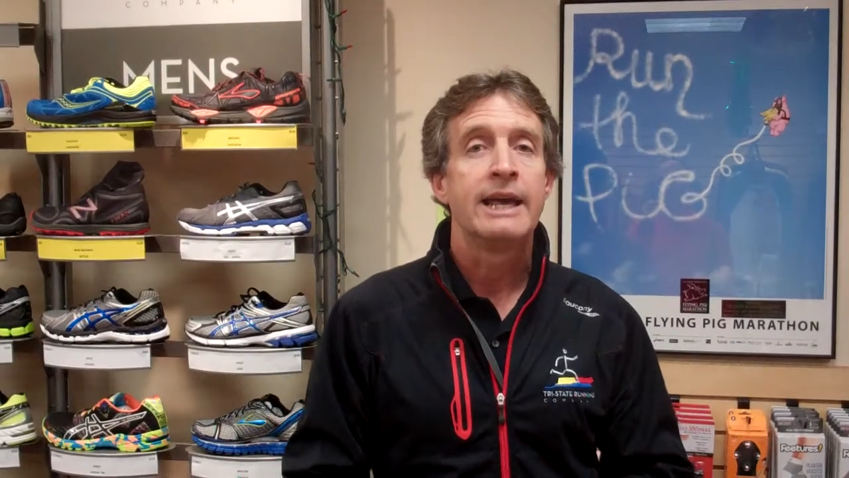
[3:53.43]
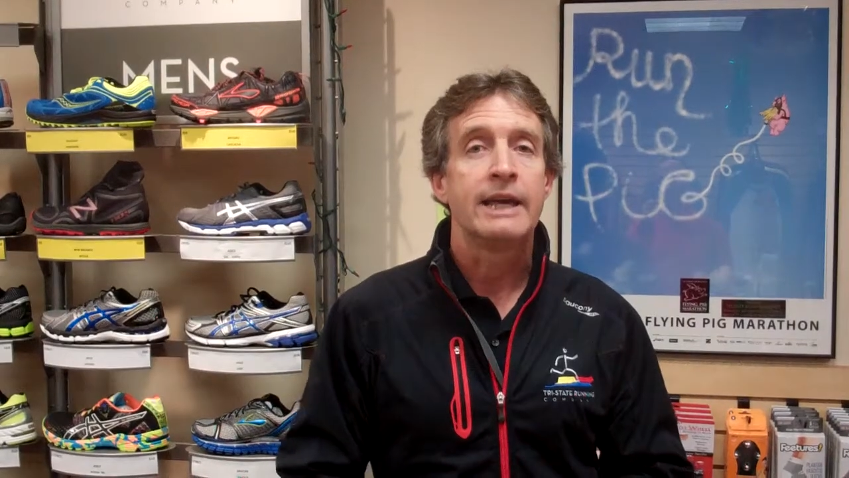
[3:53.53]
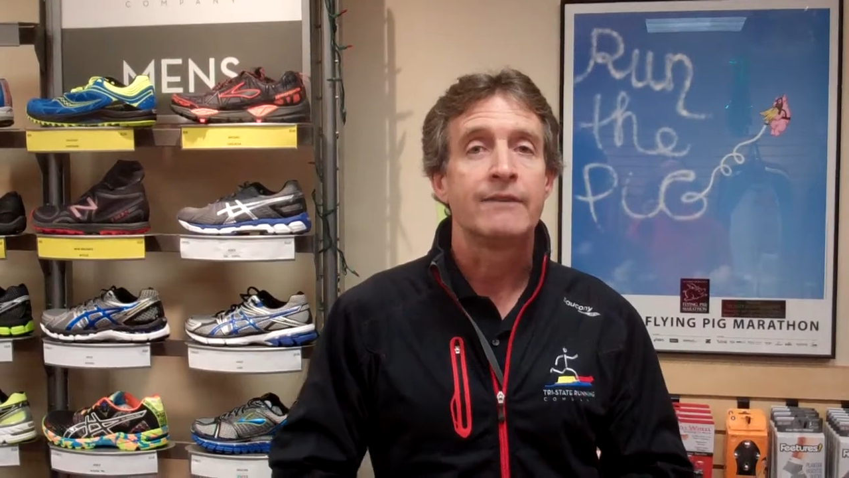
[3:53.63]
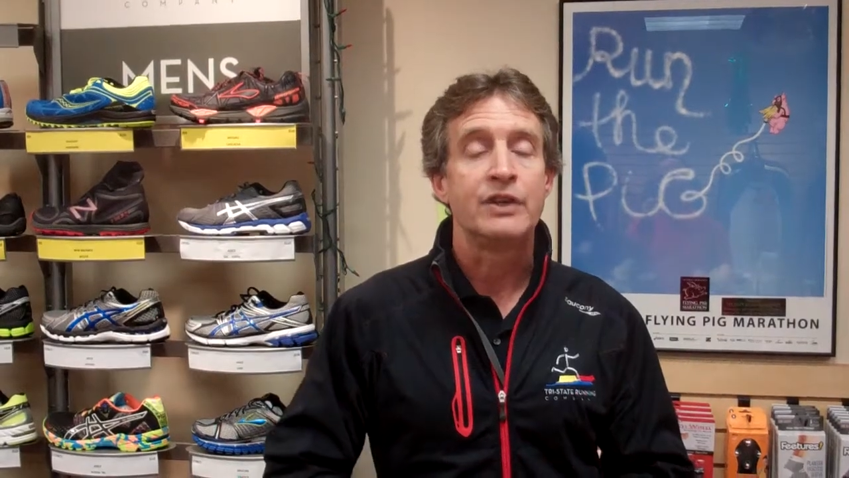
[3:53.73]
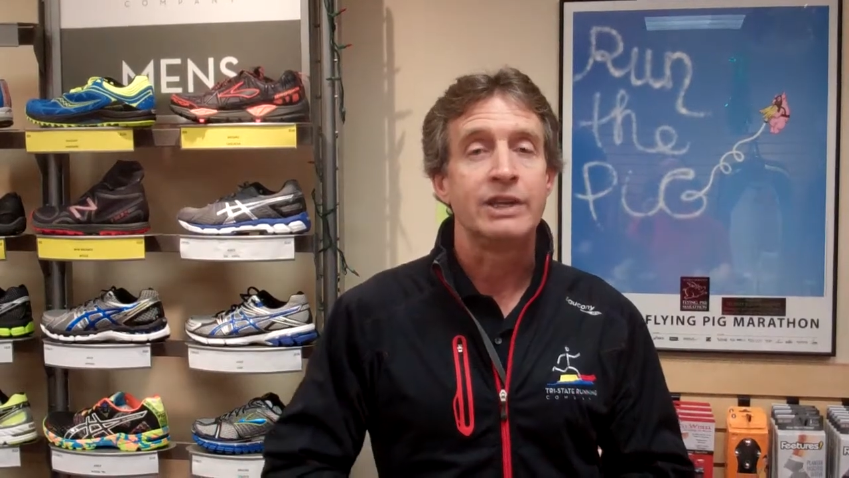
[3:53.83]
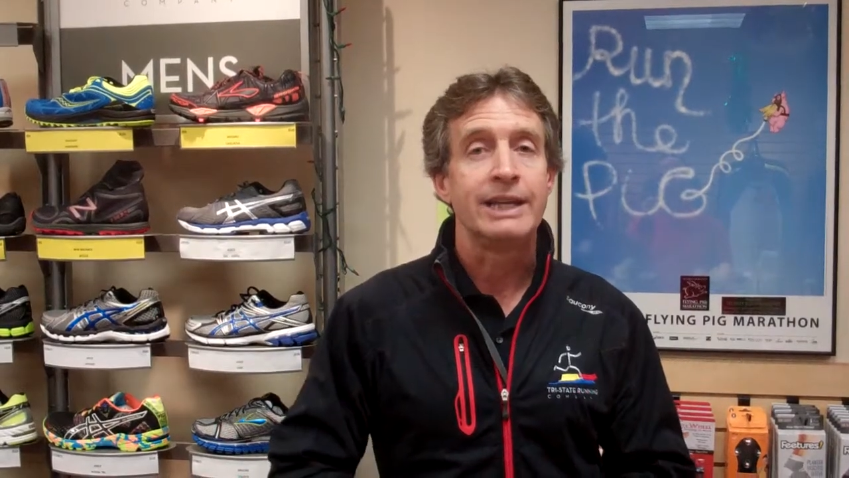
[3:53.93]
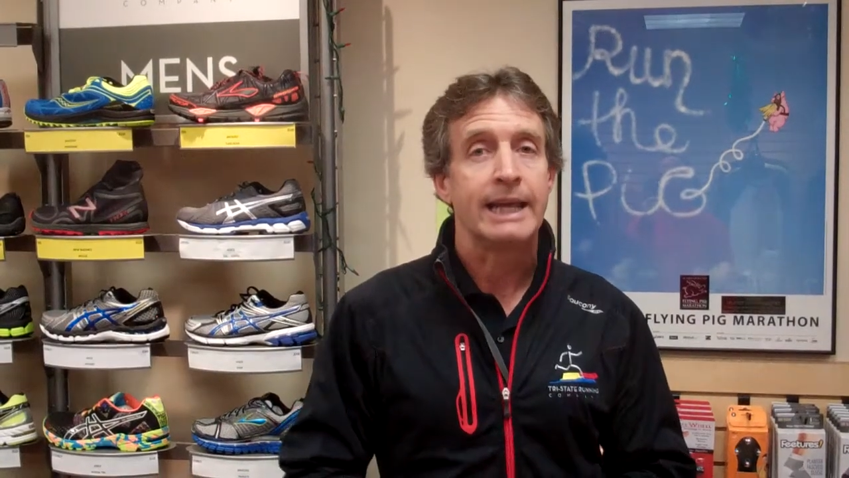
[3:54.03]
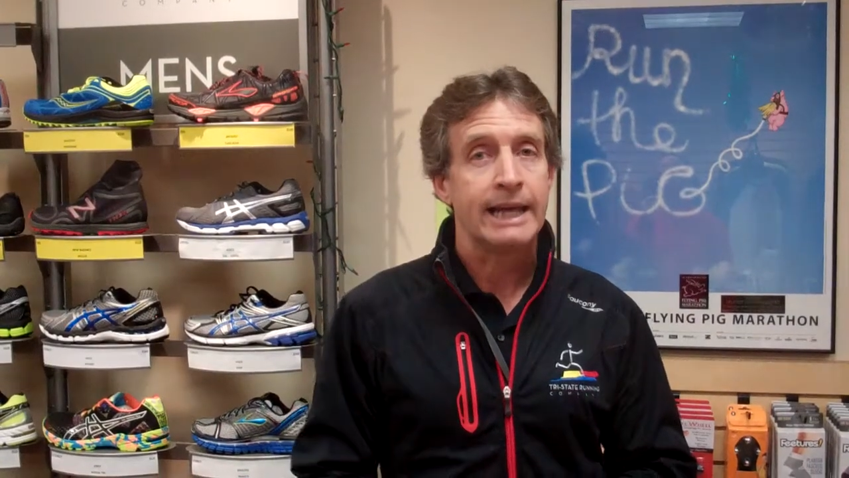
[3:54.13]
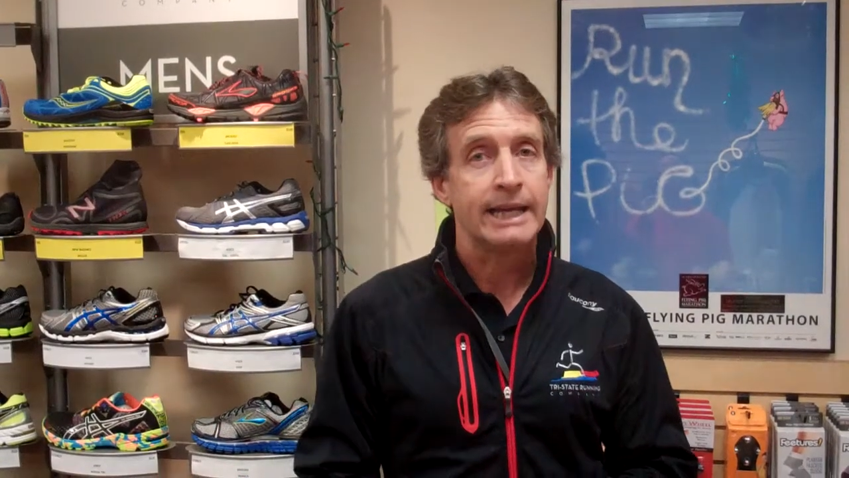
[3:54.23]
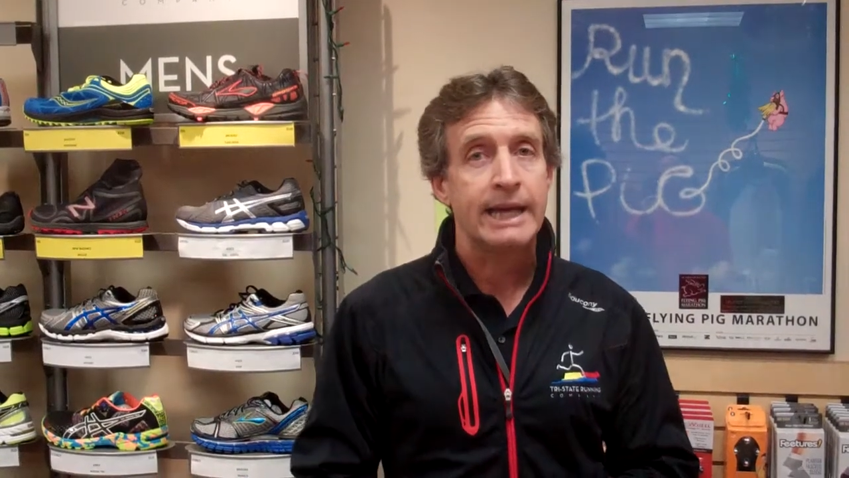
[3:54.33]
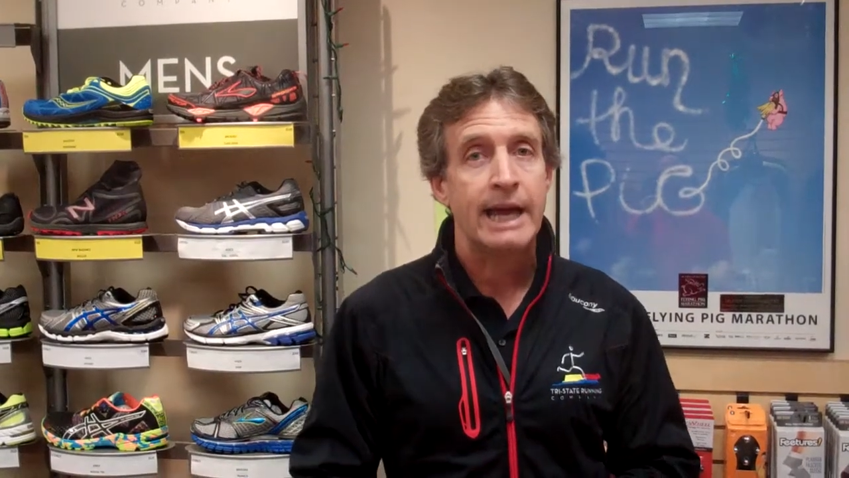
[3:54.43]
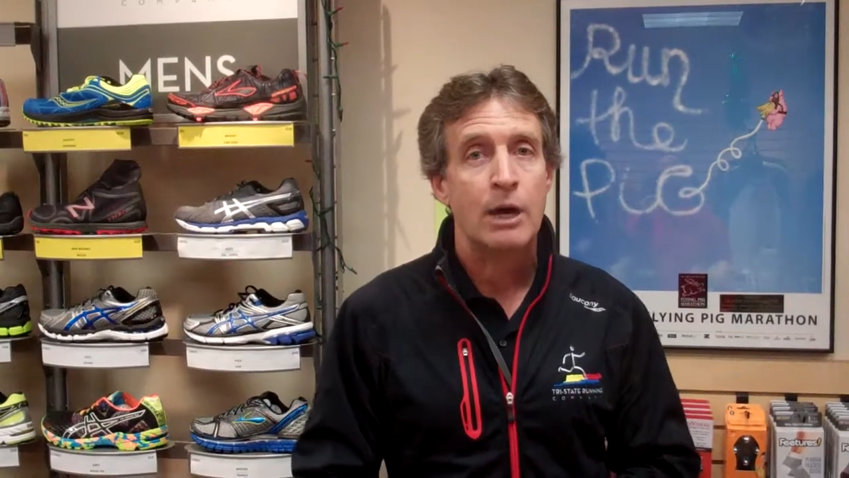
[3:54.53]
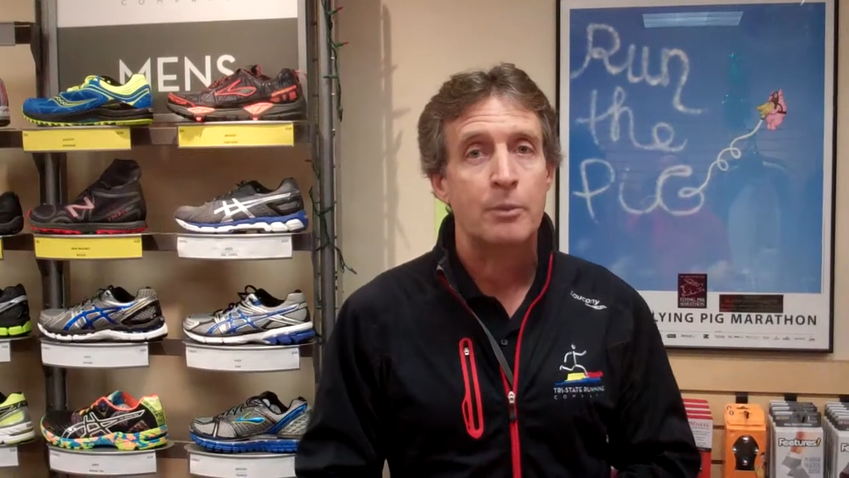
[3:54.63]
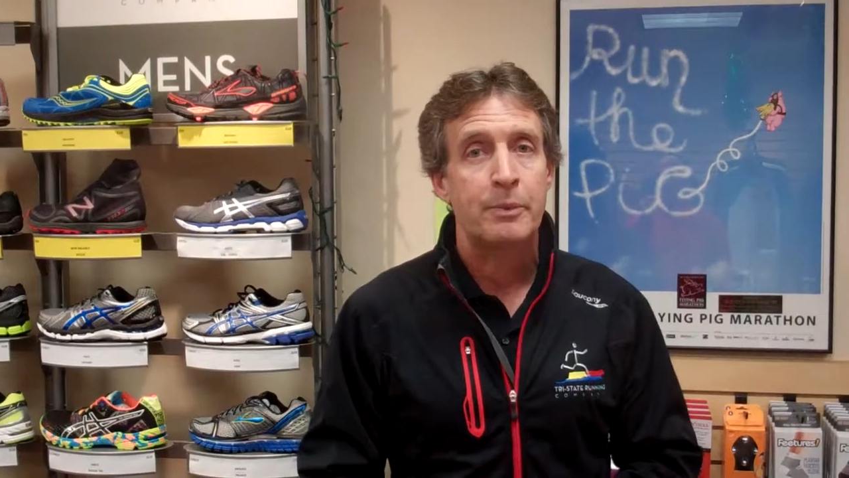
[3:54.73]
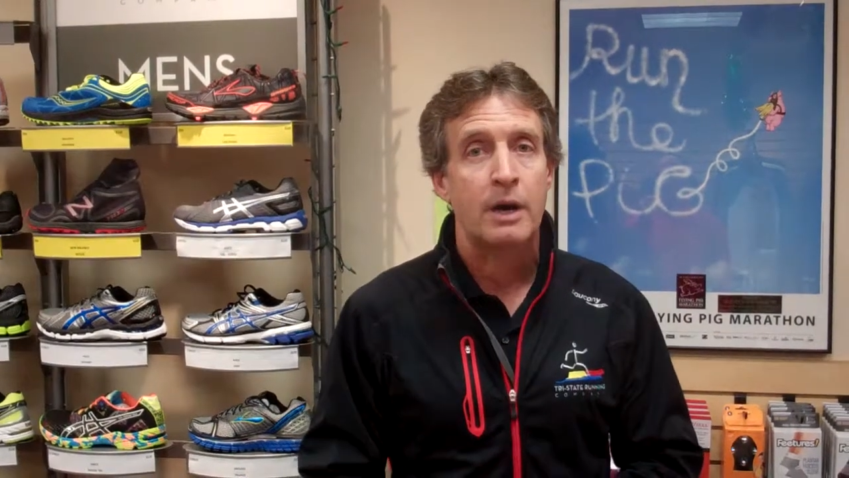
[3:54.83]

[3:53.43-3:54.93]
If you need any help